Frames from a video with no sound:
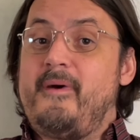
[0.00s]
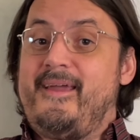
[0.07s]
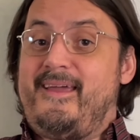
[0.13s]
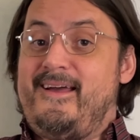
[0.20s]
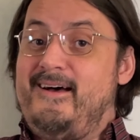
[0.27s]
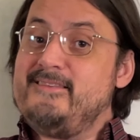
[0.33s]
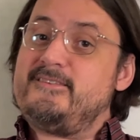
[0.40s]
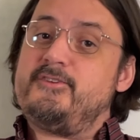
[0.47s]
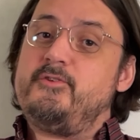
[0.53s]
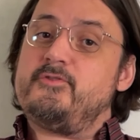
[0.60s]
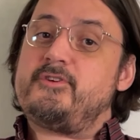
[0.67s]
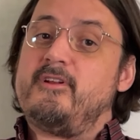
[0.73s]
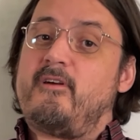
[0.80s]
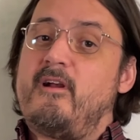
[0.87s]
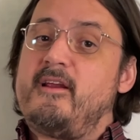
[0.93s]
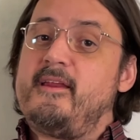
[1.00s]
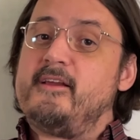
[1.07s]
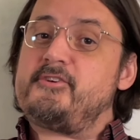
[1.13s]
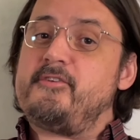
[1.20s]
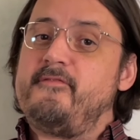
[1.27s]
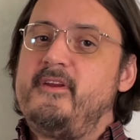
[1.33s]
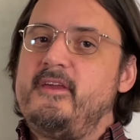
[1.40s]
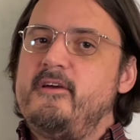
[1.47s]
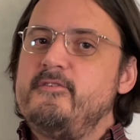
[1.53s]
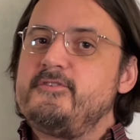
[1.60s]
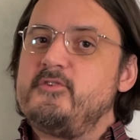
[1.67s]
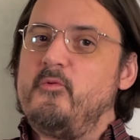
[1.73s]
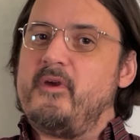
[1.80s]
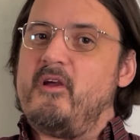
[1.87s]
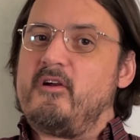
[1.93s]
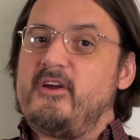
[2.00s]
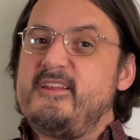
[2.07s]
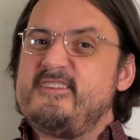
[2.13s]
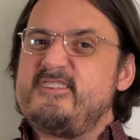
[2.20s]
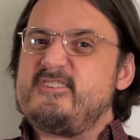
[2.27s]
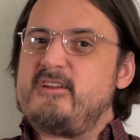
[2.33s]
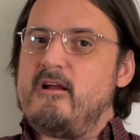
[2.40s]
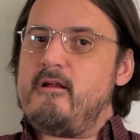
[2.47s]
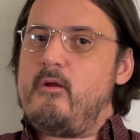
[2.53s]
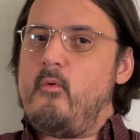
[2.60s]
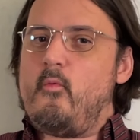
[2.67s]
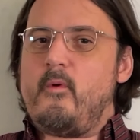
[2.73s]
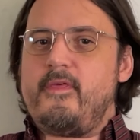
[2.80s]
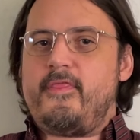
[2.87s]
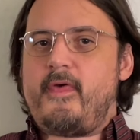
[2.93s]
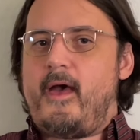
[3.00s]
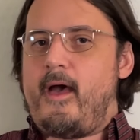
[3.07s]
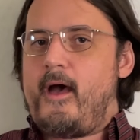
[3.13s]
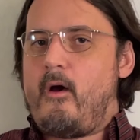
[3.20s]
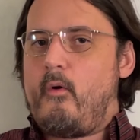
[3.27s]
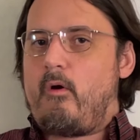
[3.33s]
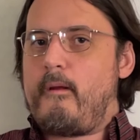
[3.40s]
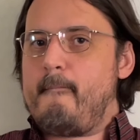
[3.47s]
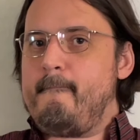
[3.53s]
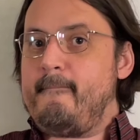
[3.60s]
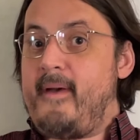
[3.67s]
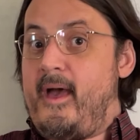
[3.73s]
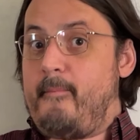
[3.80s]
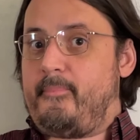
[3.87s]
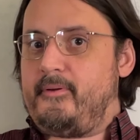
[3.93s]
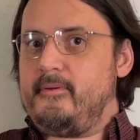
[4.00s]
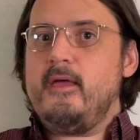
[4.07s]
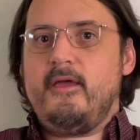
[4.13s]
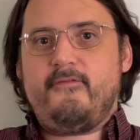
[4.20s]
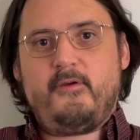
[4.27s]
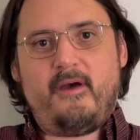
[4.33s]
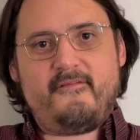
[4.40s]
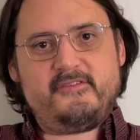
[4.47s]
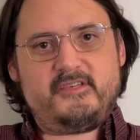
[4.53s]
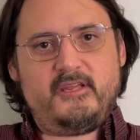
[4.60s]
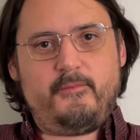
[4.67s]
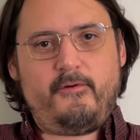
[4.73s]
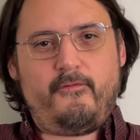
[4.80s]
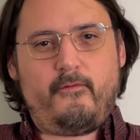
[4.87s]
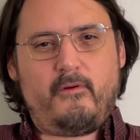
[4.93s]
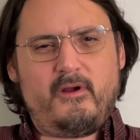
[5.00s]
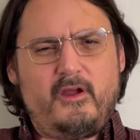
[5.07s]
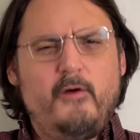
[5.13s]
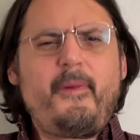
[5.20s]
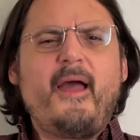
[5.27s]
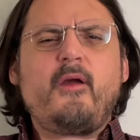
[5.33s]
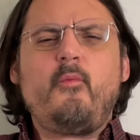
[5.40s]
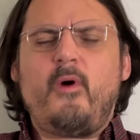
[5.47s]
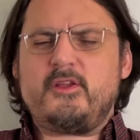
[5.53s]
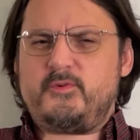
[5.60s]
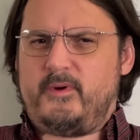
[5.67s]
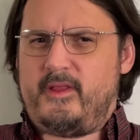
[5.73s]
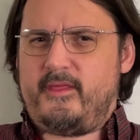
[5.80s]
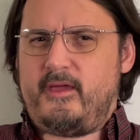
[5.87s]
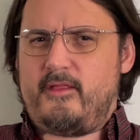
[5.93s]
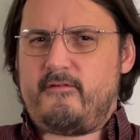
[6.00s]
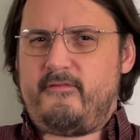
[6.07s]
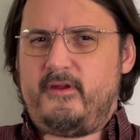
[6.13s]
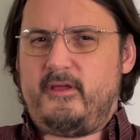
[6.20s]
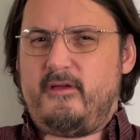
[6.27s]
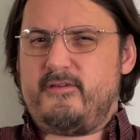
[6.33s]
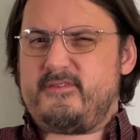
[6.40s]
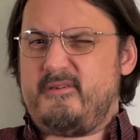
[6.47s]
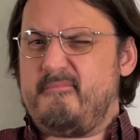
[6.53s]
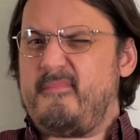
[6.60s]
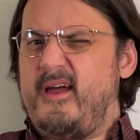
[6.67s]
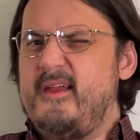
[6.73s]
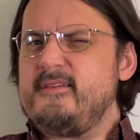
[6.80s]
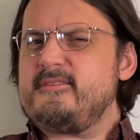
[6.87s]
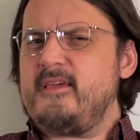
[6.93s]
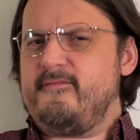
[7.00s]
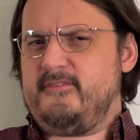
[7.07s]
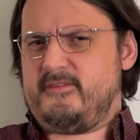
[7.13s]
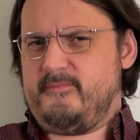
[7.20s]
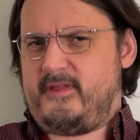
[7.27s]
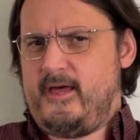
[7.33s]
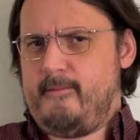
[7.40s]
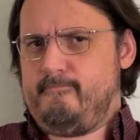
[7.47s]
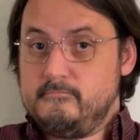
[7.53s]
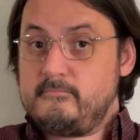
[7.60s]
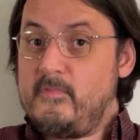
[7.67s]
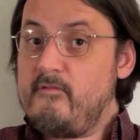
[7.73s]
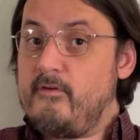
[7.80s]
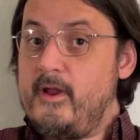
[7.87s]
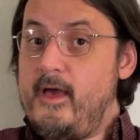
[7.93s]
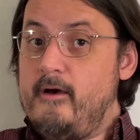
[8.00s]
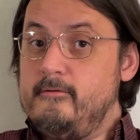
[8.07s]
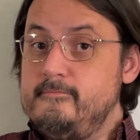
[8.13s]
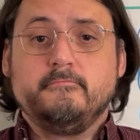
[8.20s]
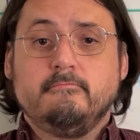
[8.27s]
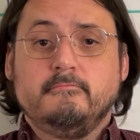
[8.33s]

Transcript: my constitutional architecture videos, so we are going to start with our map. If you haven't seen it before, go back and watch one of the other videos. It might save you some time. For now,